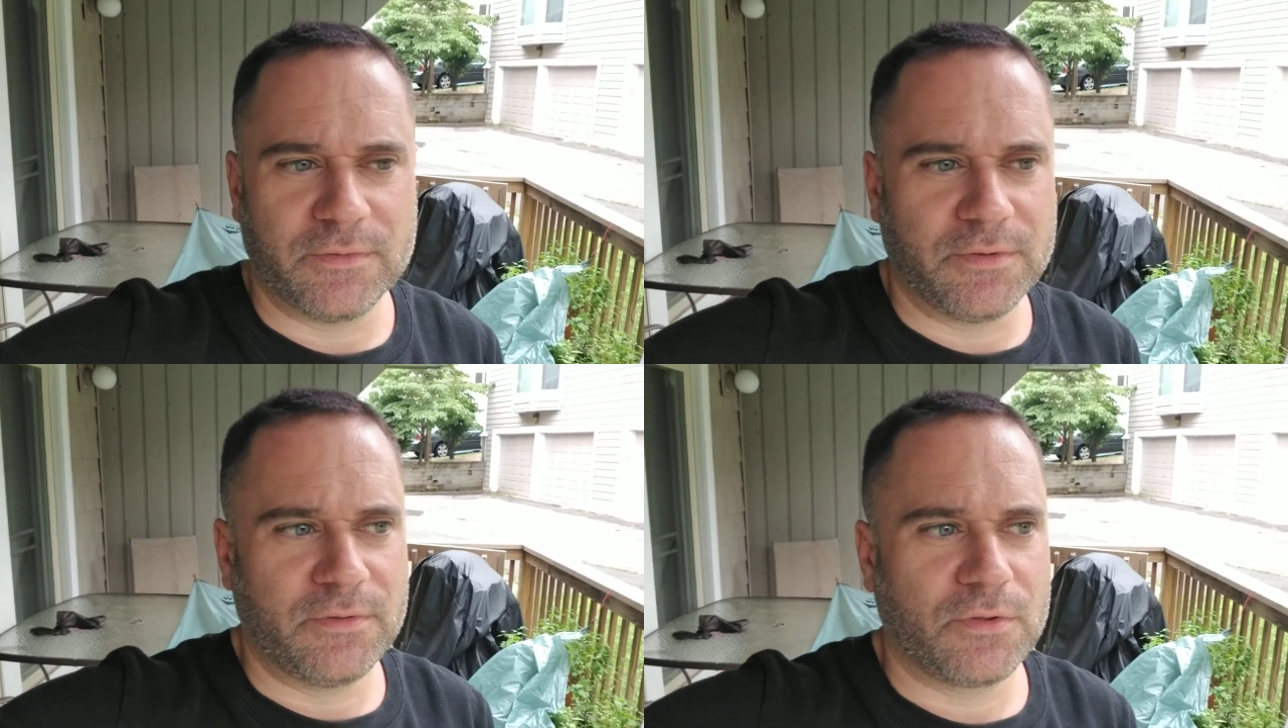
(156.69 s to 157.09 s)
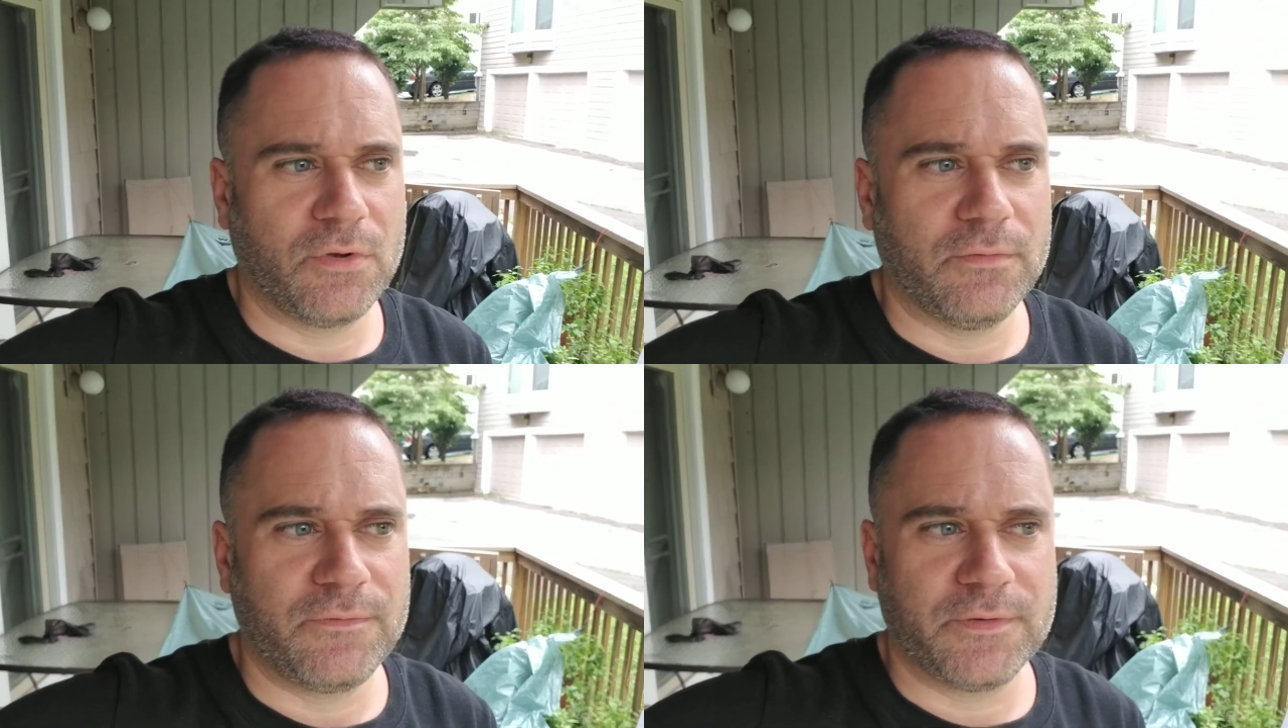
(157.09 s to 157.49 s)
and at the
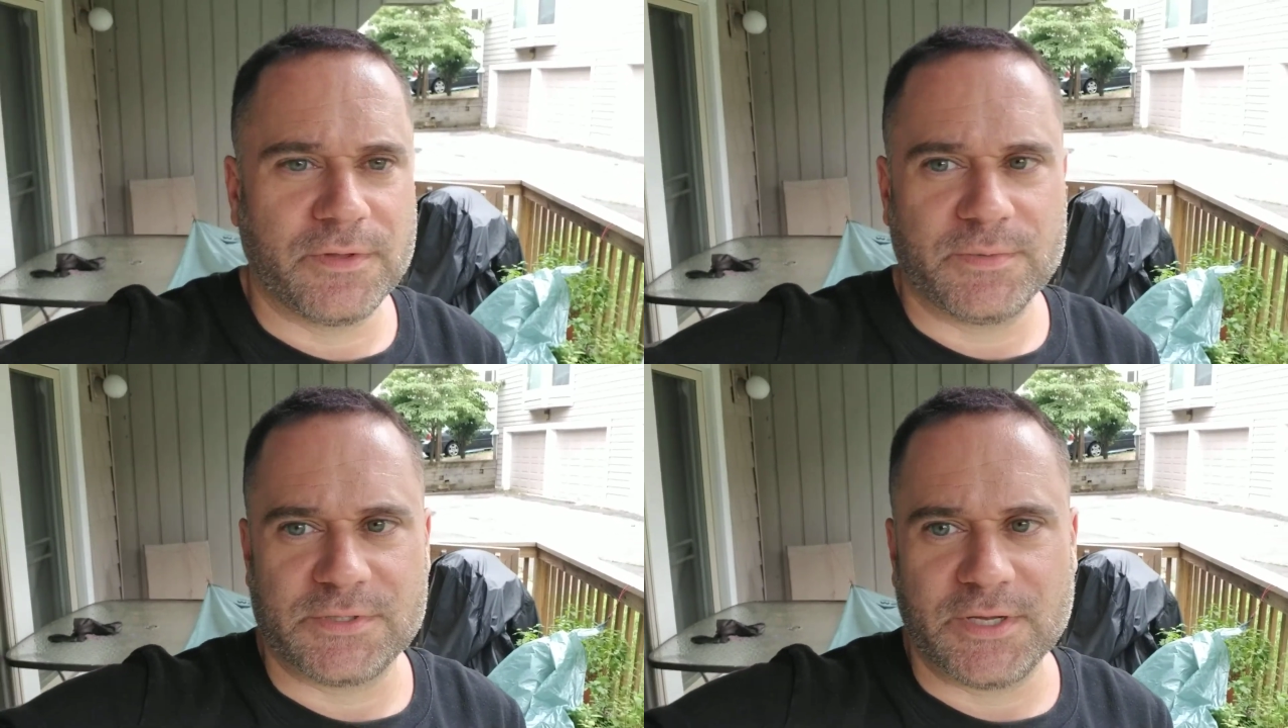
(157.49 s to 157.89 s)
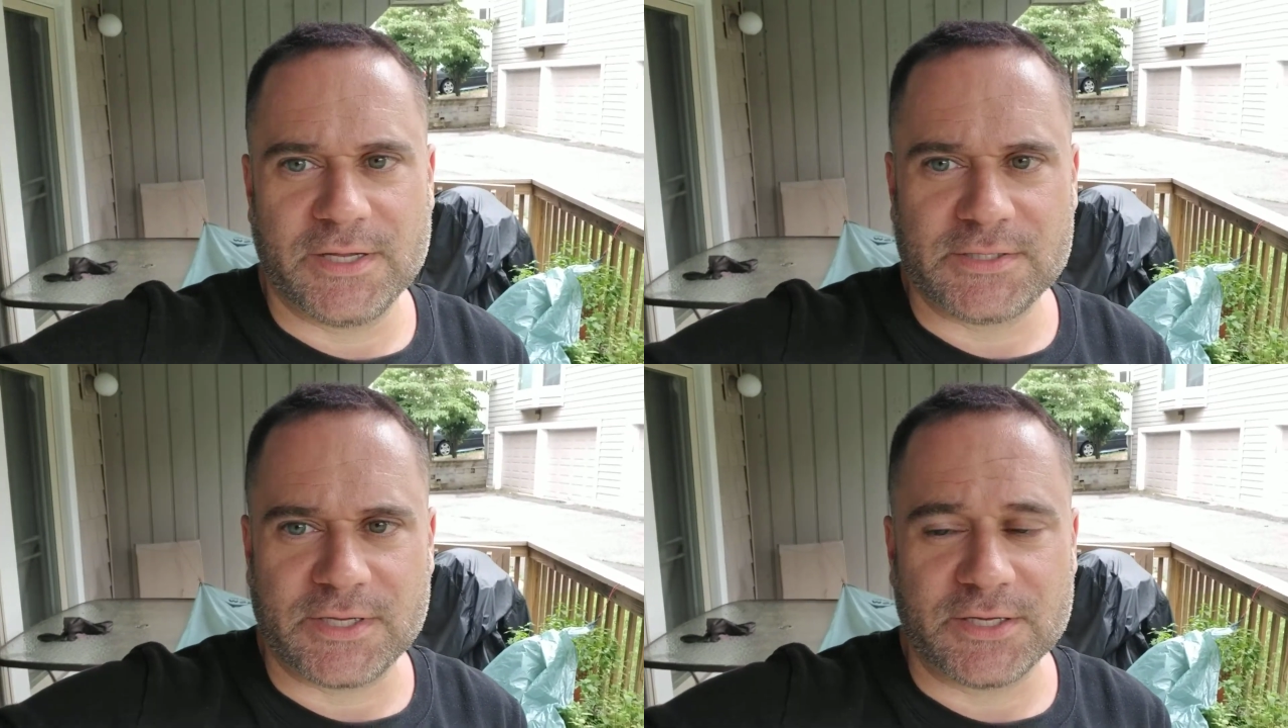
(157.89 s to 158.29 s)
cornfield there was an
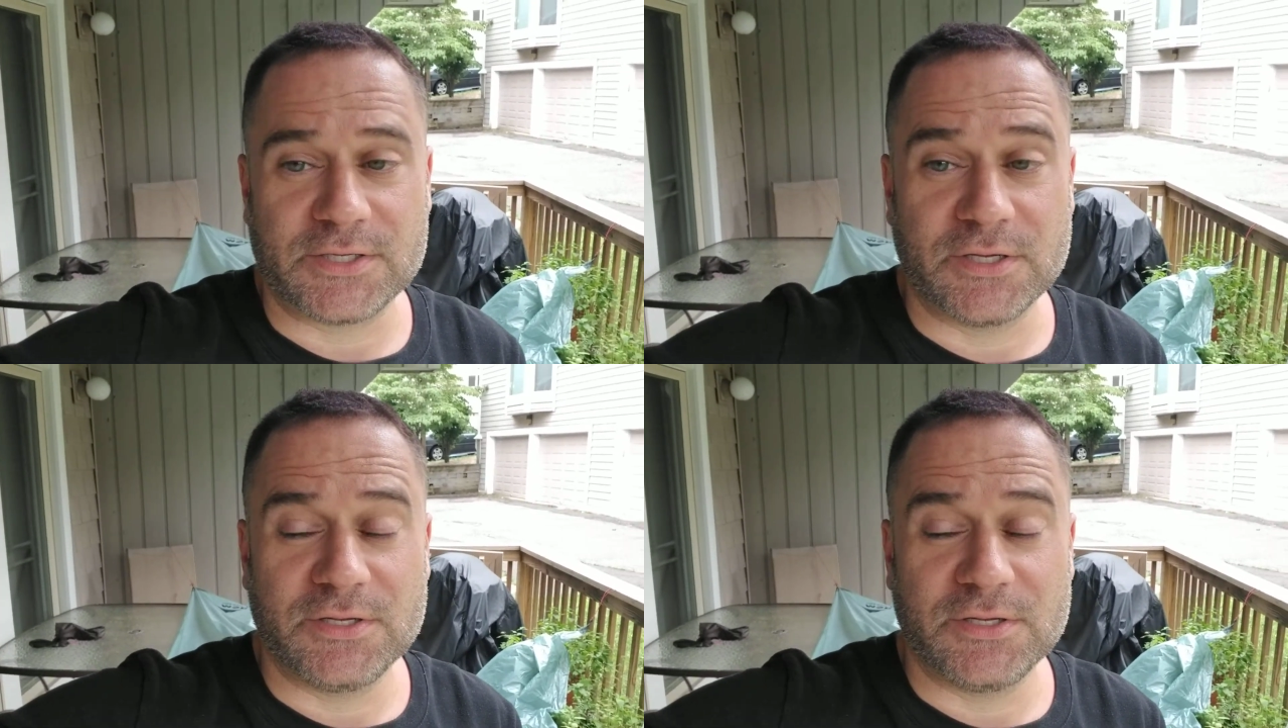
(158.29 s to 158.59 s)
aid station.